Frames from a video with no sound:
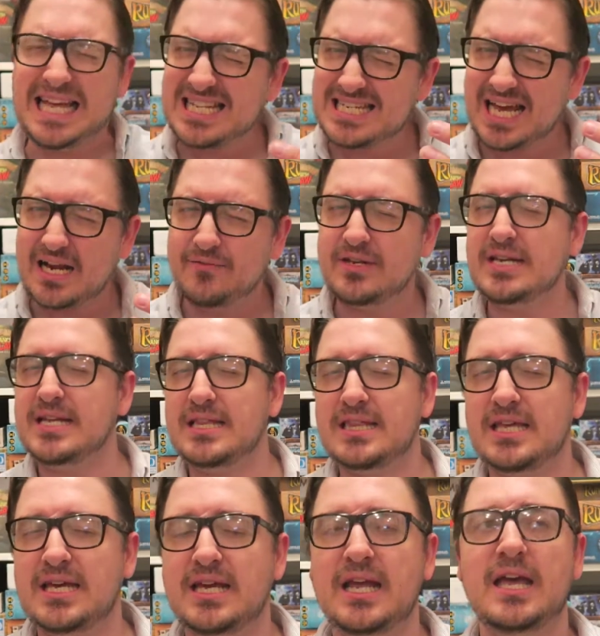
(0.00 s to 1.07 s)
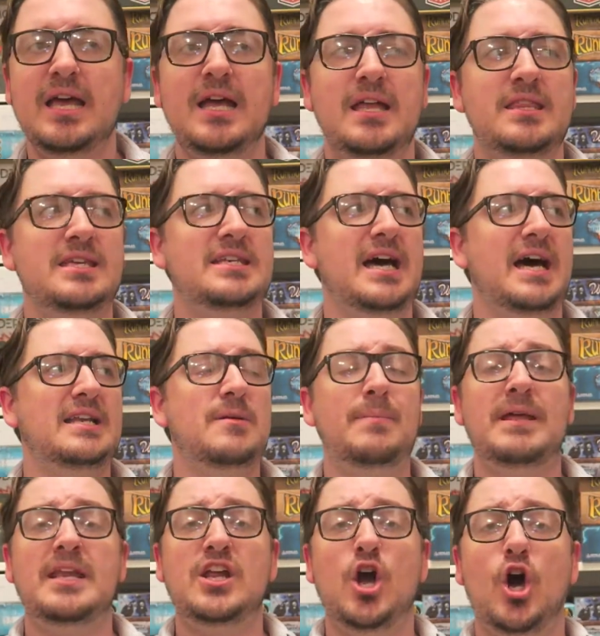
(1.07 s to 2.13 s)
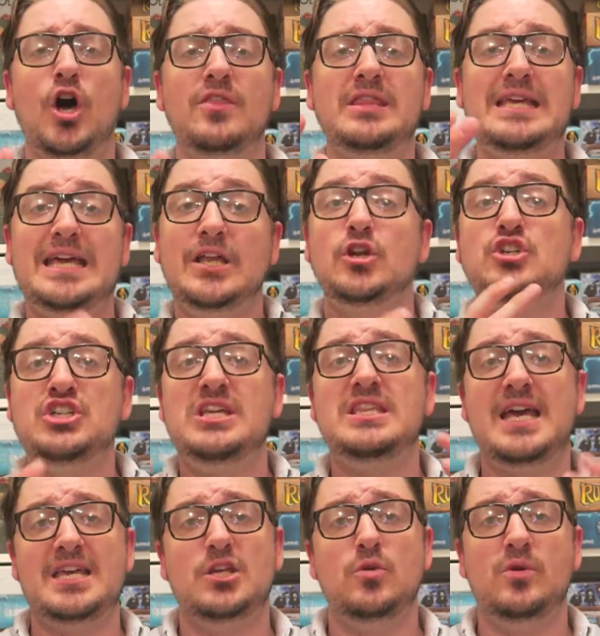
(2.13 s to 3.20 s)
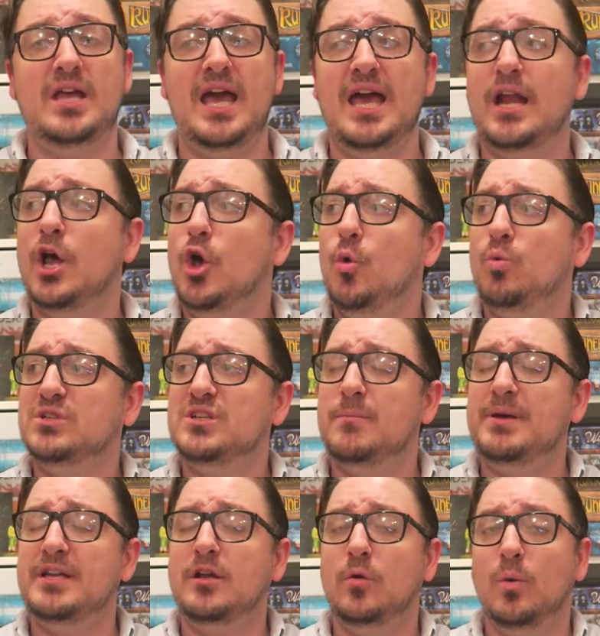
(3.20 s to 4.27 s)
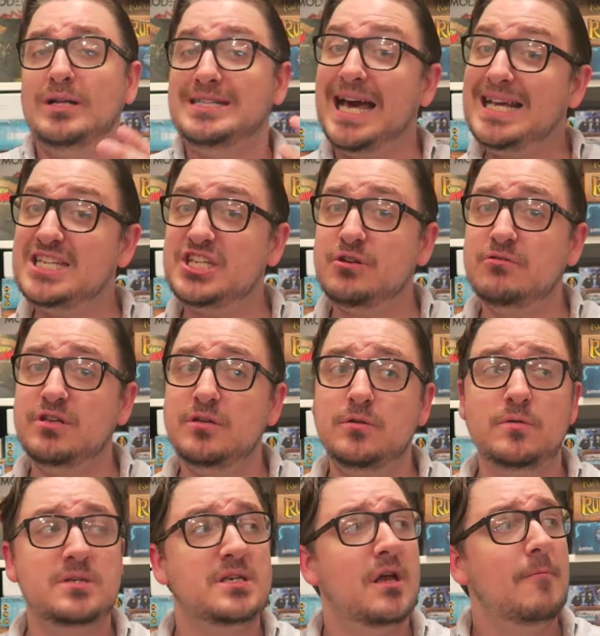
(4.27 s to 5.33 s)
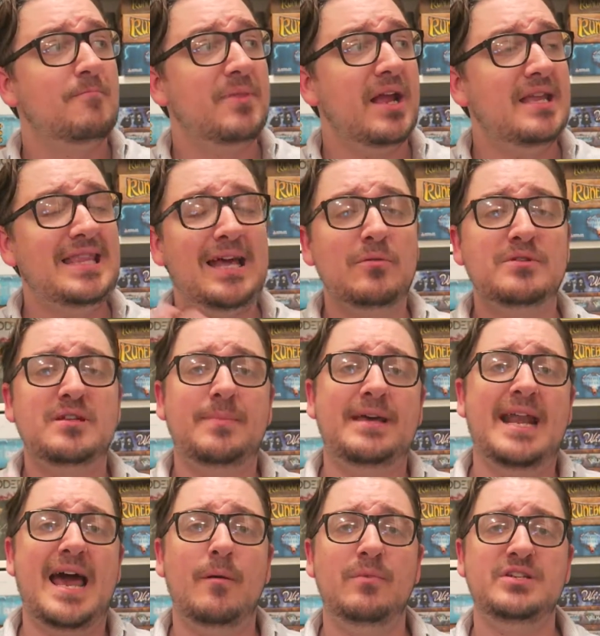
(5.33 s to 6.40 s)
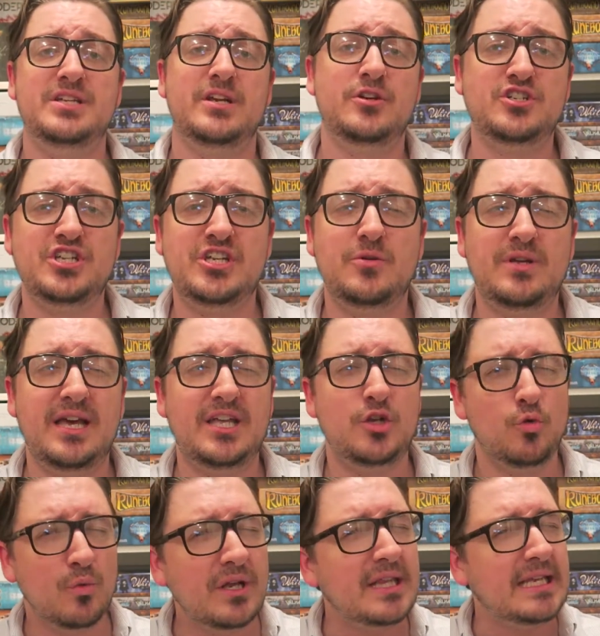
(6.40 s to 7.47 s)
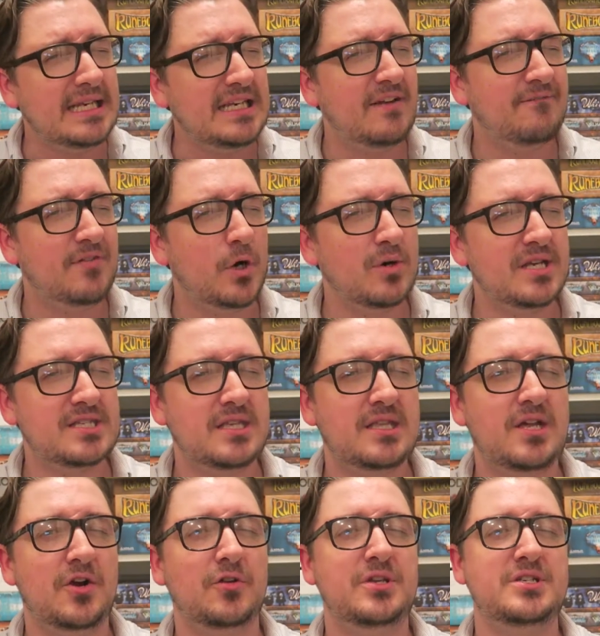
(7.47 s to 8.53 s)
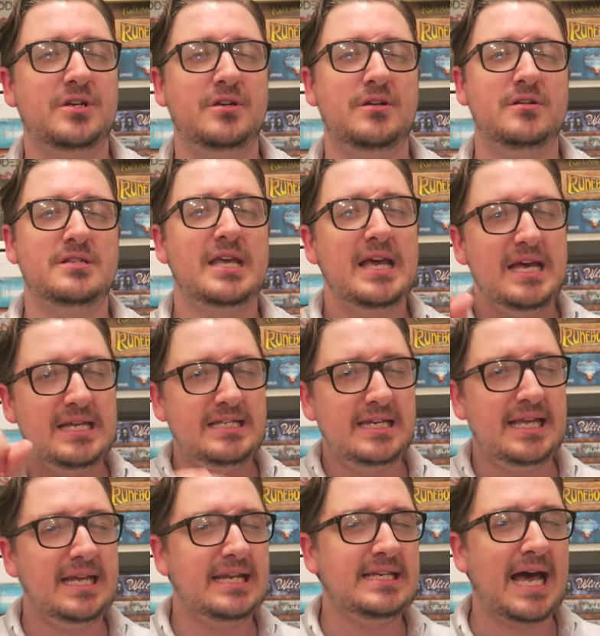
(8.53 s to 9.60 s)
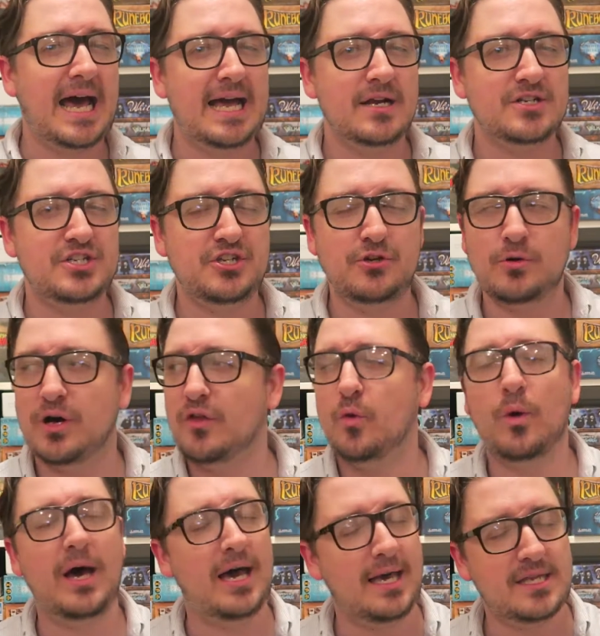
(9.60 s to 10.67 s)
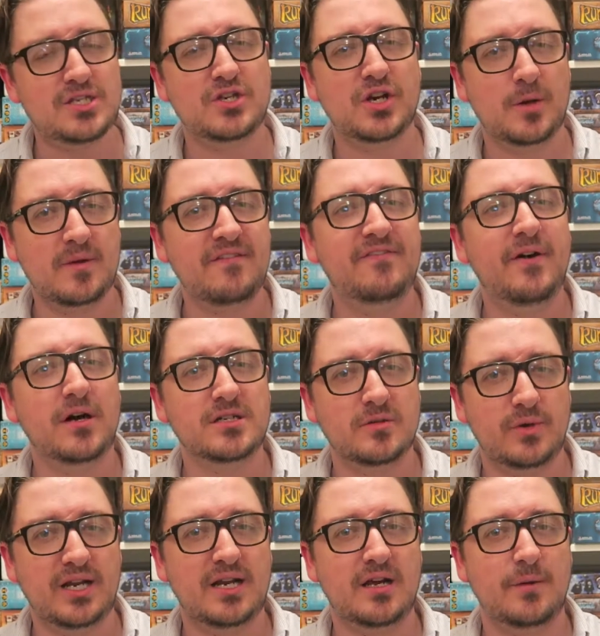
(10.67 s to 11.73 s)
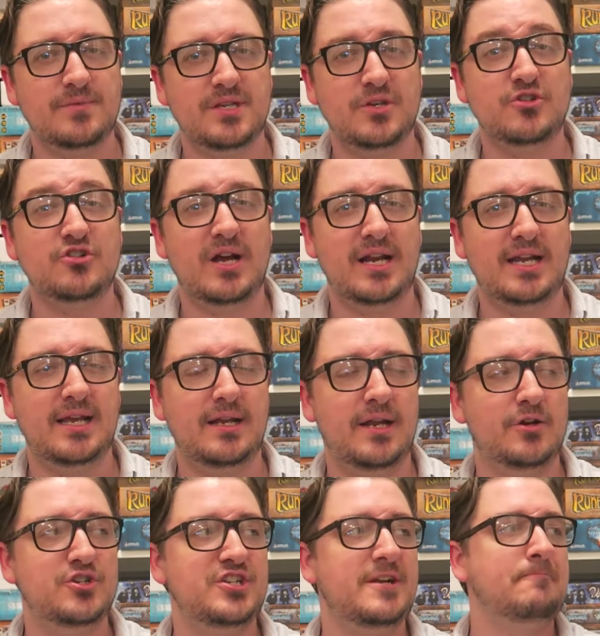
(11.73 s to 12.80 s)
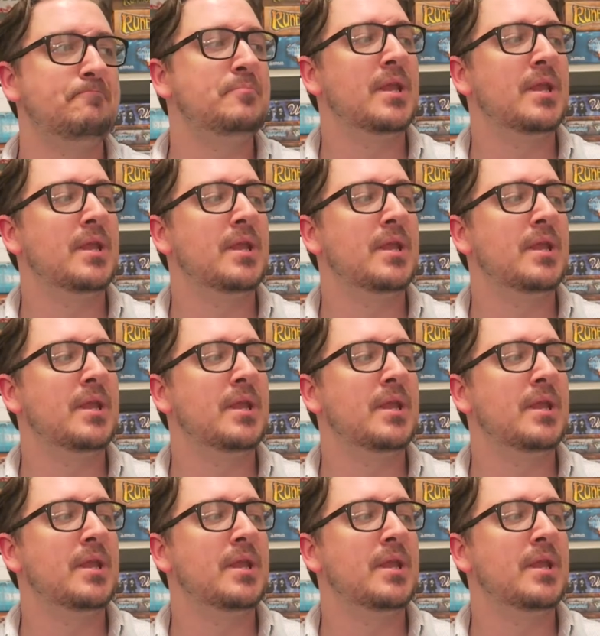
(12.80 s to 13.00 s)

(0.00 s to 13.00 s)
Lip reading: That's kind of a neat thing. Depending on the energy that you get will depend on what dice you use, and that'll depend how much energy you get. You really need to focus in the early turns to get a die or two. Otherwise, you're gonna be funked when it comes to you trying to get energy.